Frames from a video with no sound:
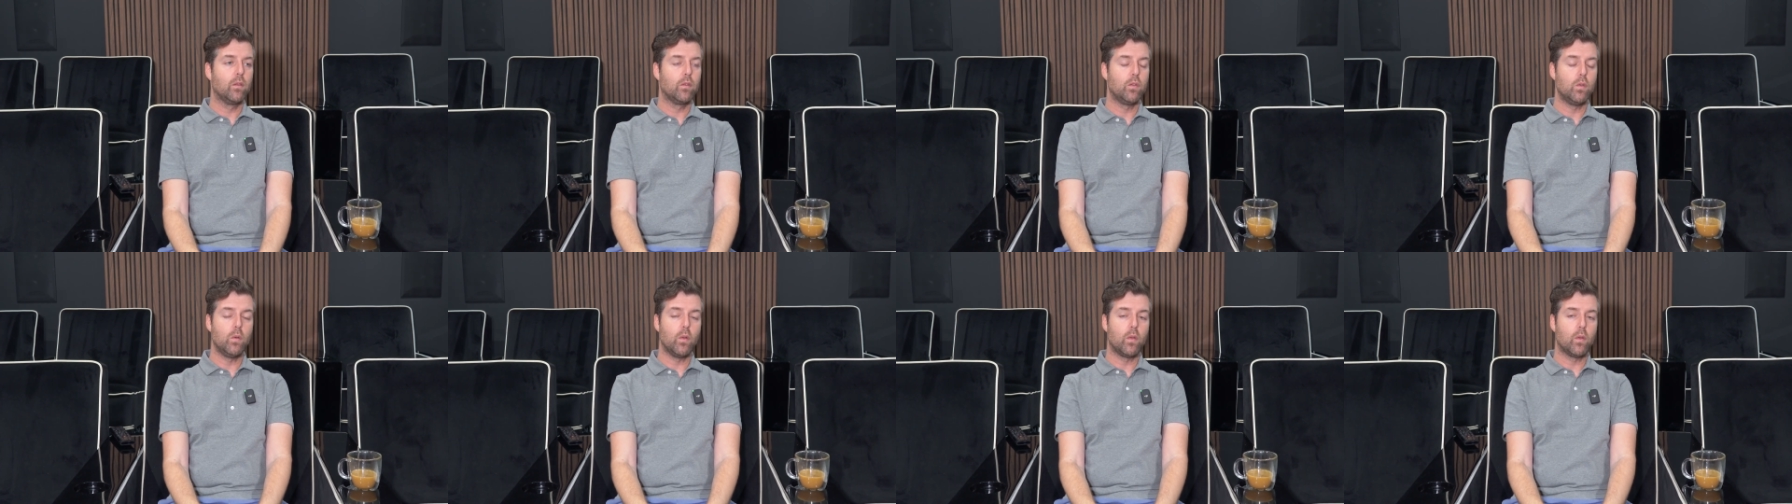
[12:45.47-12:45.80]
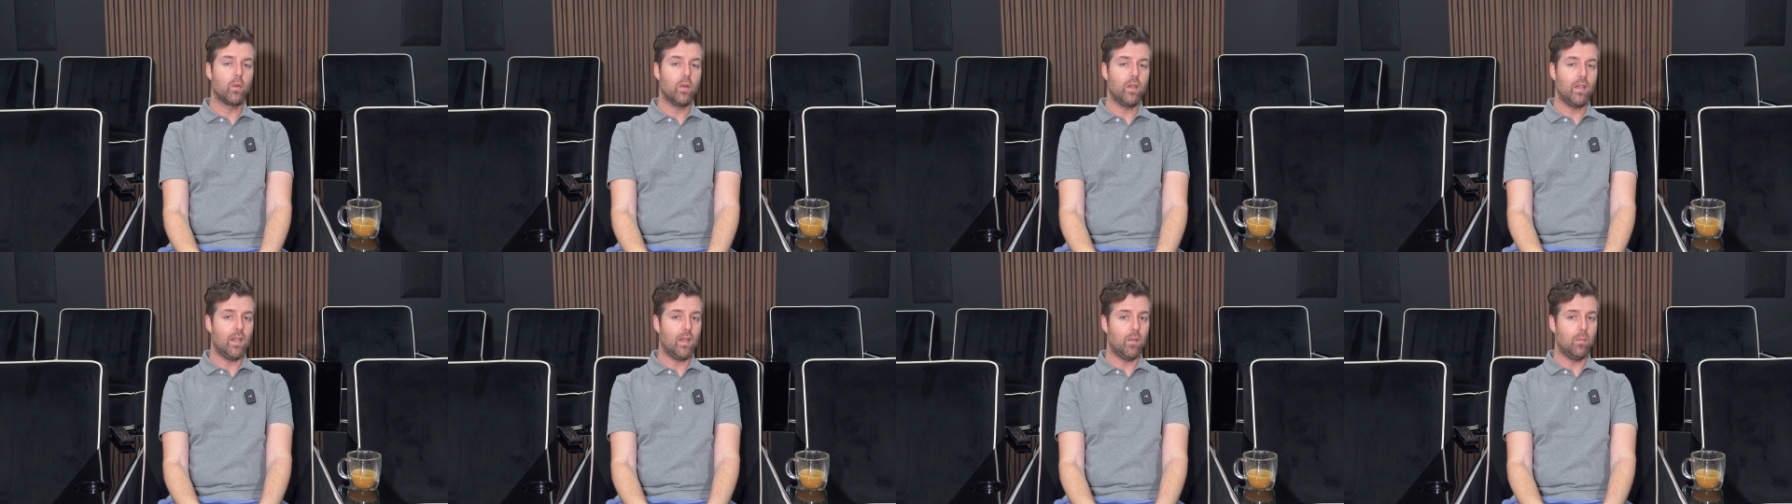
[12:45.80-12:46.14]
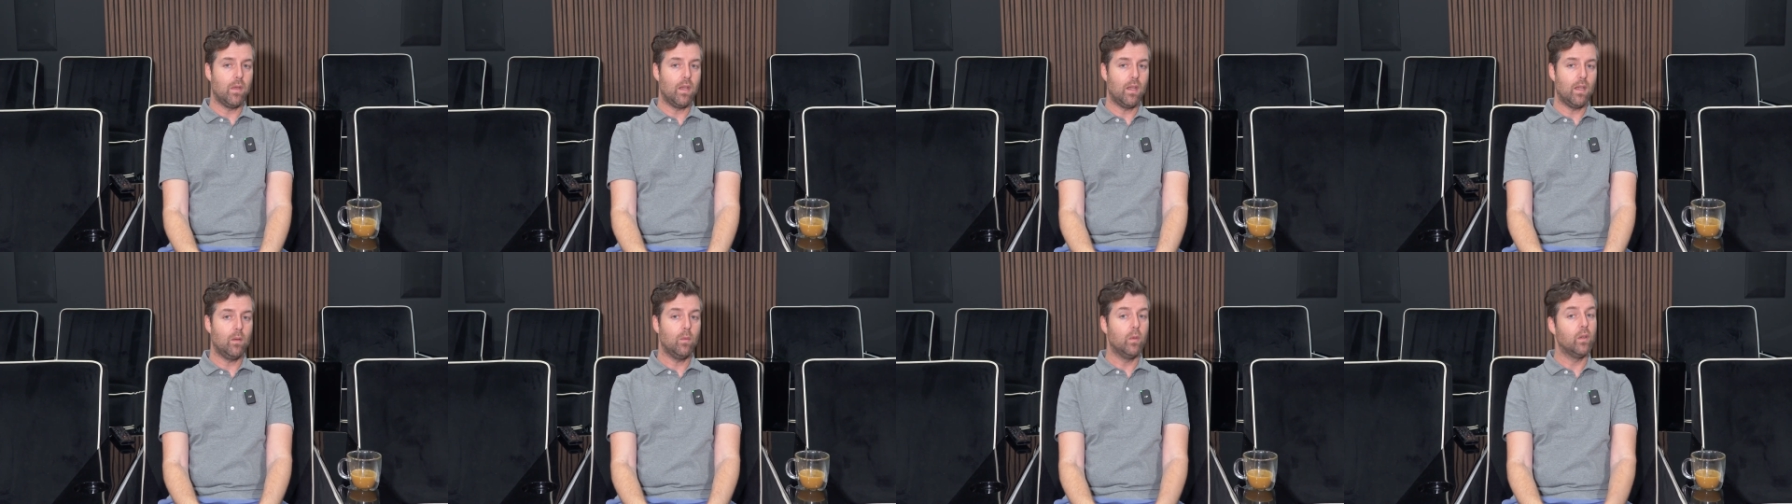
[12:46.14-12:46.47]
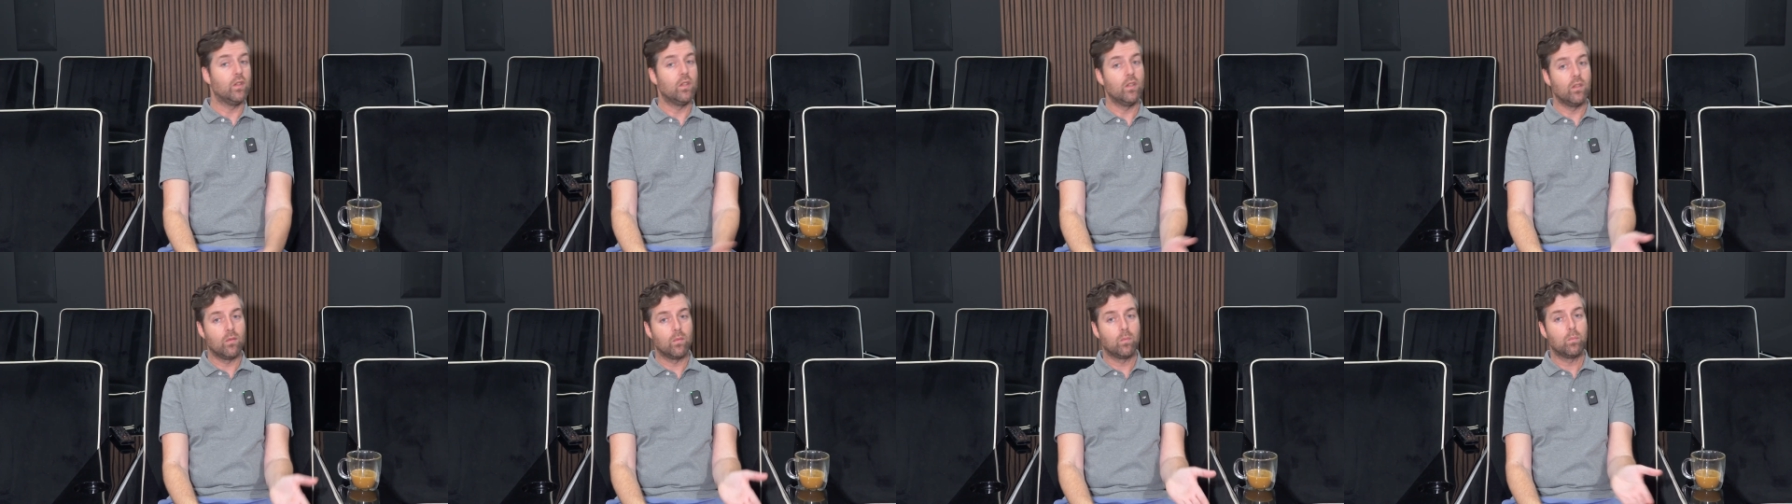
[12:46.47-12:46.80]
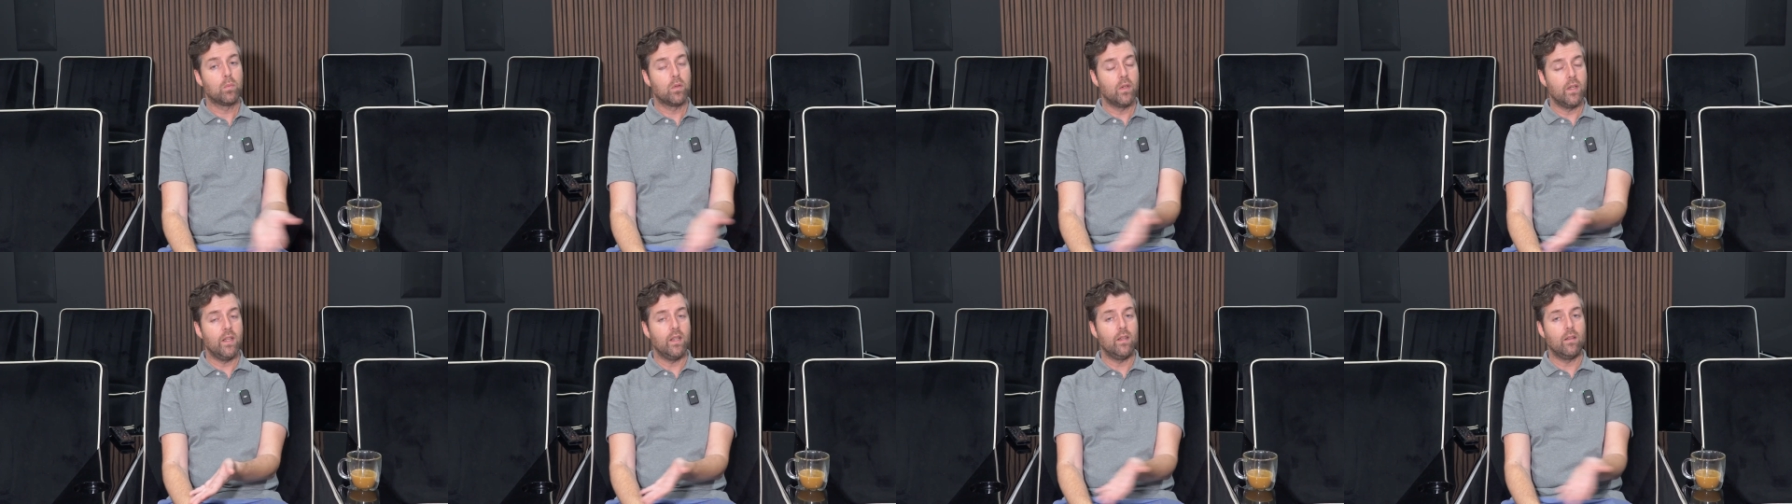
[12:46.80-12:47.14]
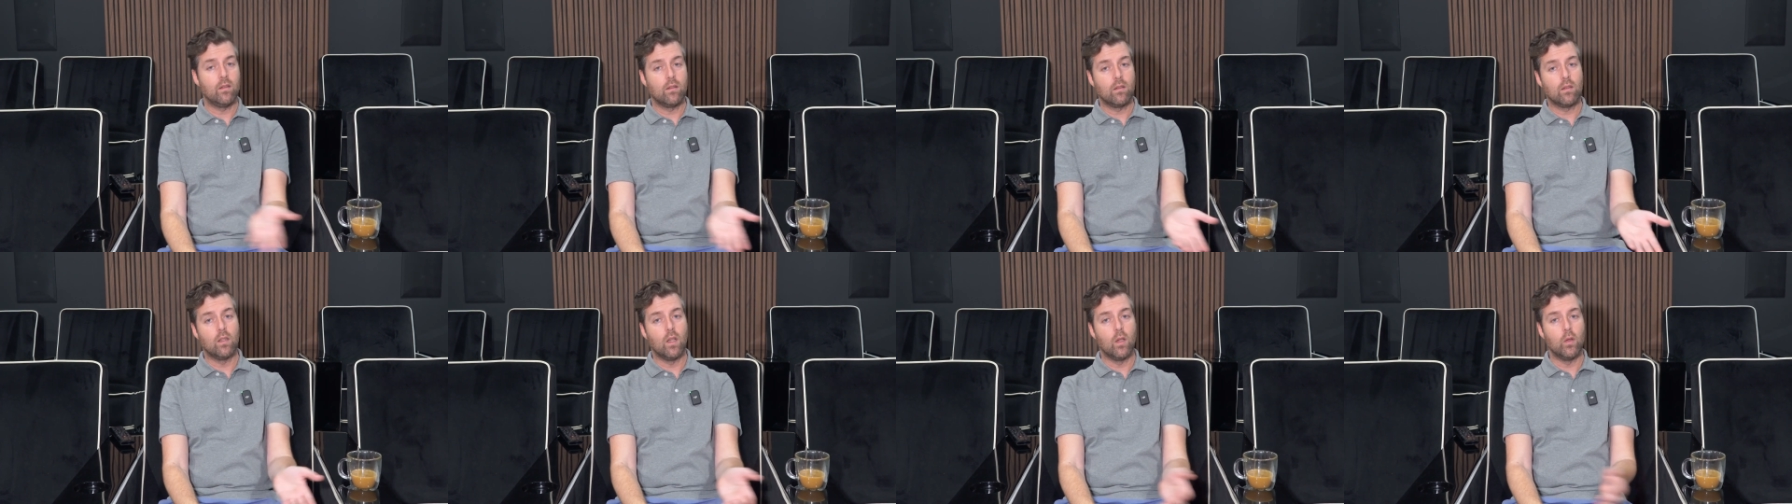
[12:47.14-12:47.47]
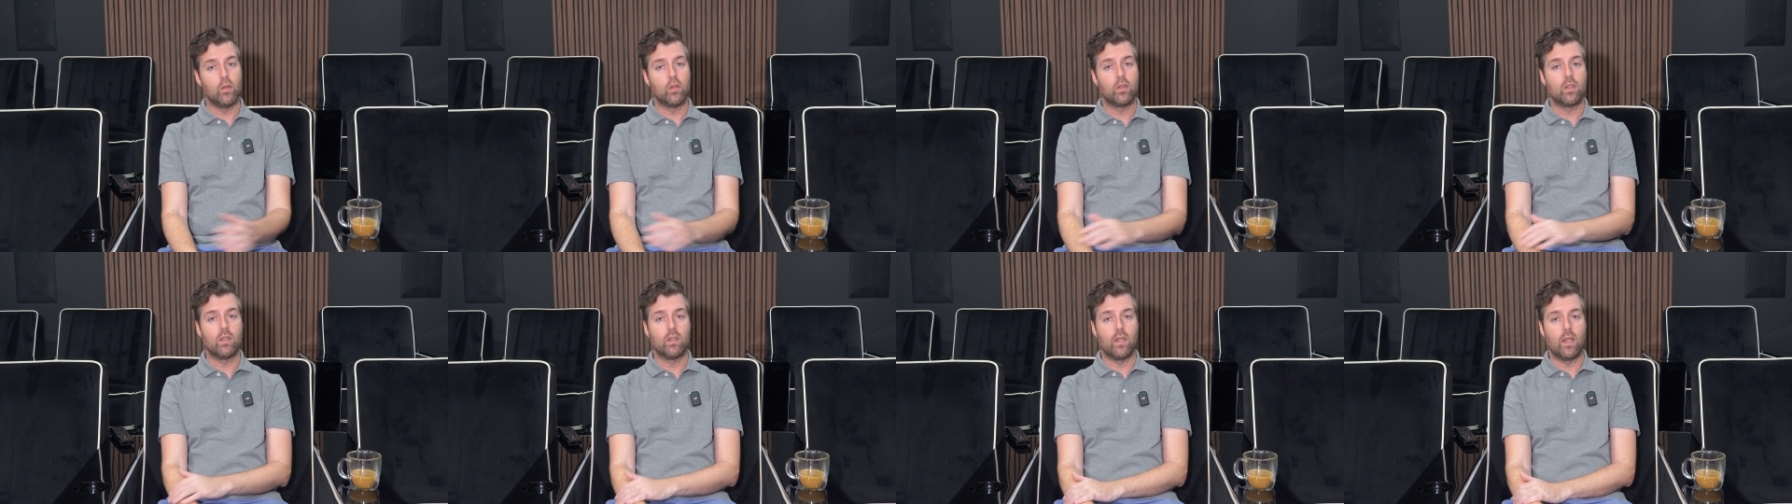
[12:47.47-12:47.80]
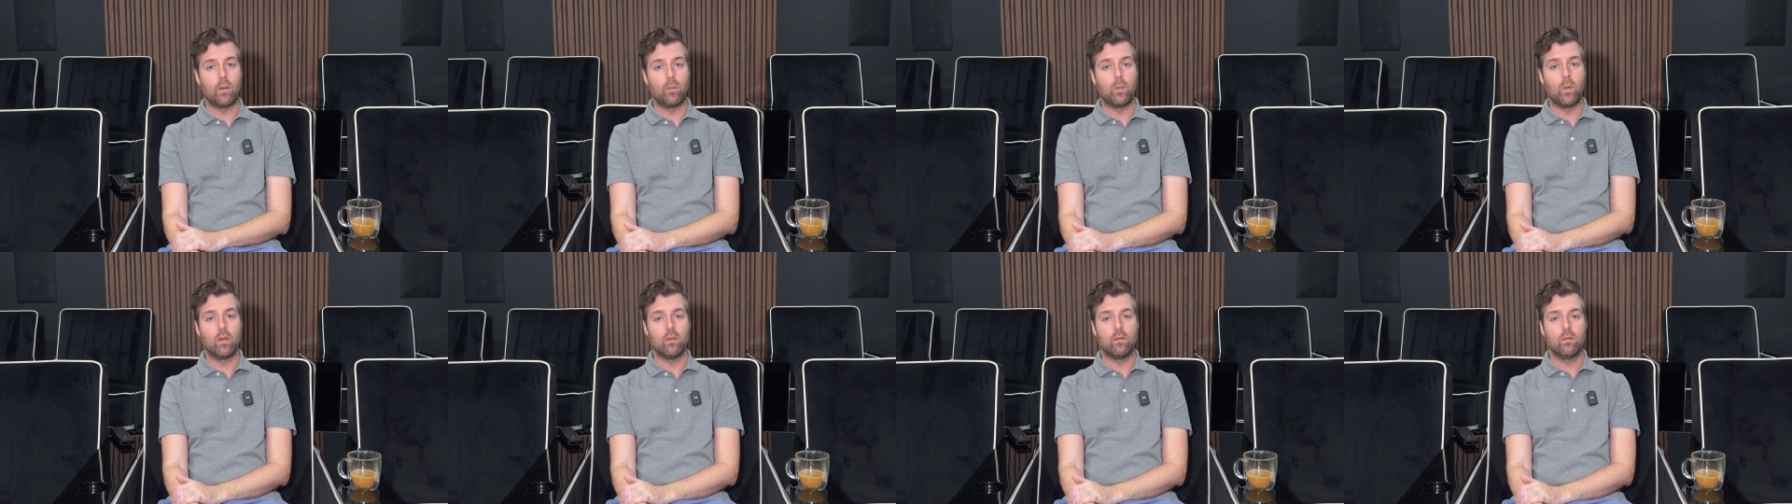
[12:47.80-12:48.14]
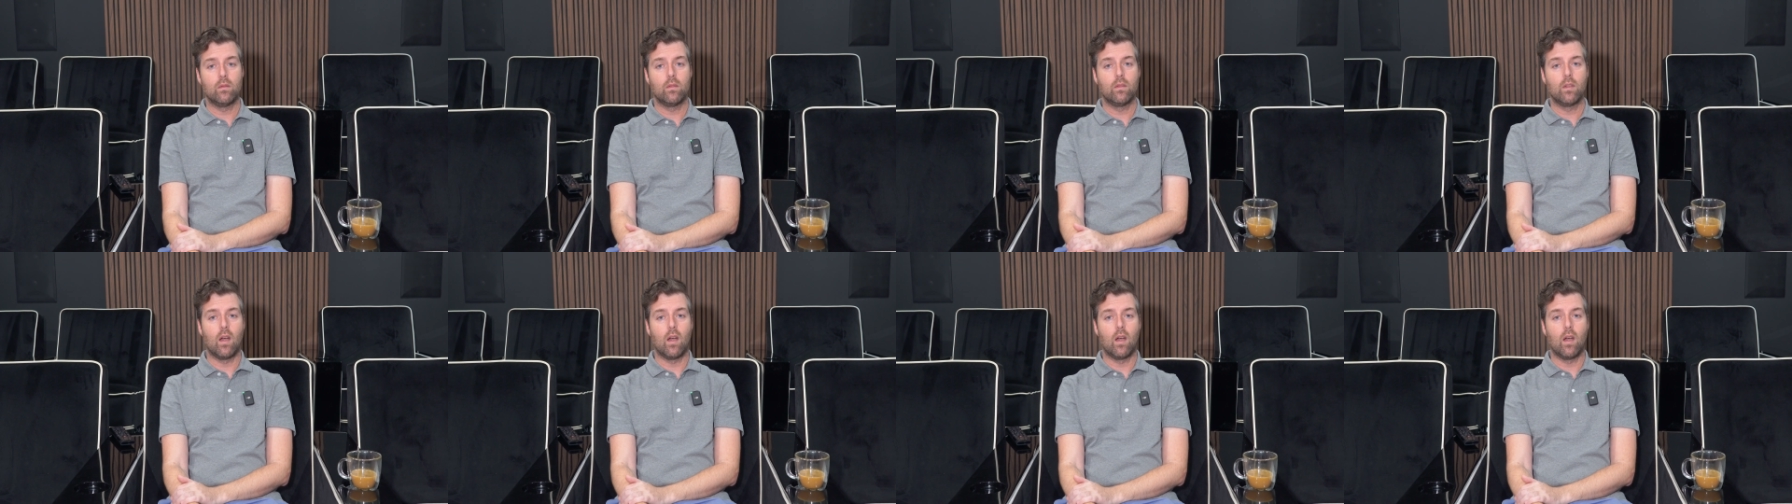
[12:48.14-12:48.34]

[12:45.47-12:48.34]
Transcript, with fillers: two, three D B, which is pretty close to like what